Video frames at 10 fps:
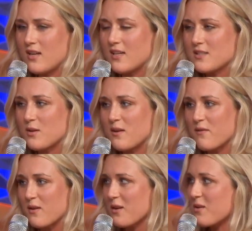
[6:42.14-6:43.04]
And so I
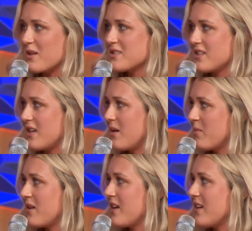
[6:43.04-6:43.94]
further question
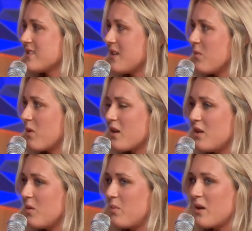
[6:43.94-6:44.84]
him and I say, what are
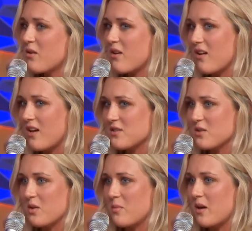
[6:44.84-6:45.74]
you being
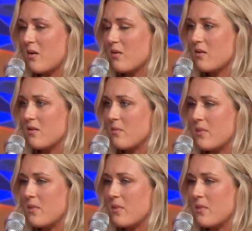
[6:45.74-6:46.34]
chronological about?